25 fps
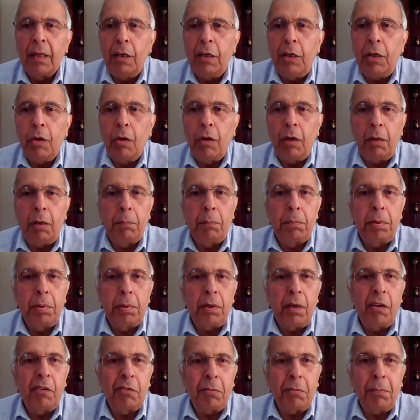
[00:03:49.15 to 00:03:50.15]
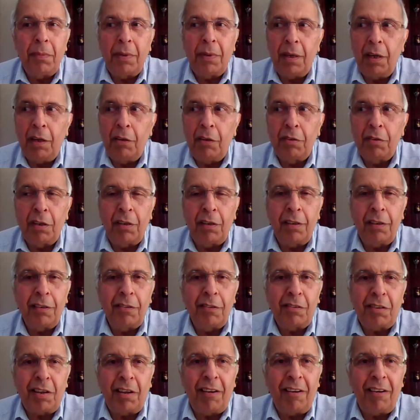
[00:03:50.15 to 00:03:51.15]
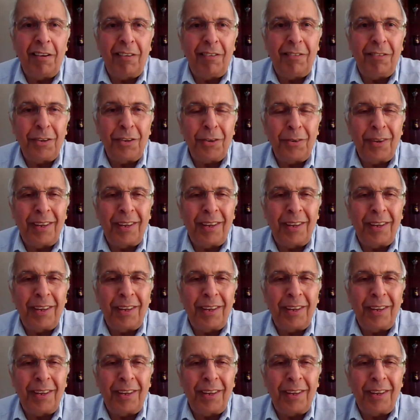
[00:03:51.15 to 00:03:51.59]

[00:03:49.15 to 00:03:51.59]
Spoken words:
Neoliberalism isn't consigned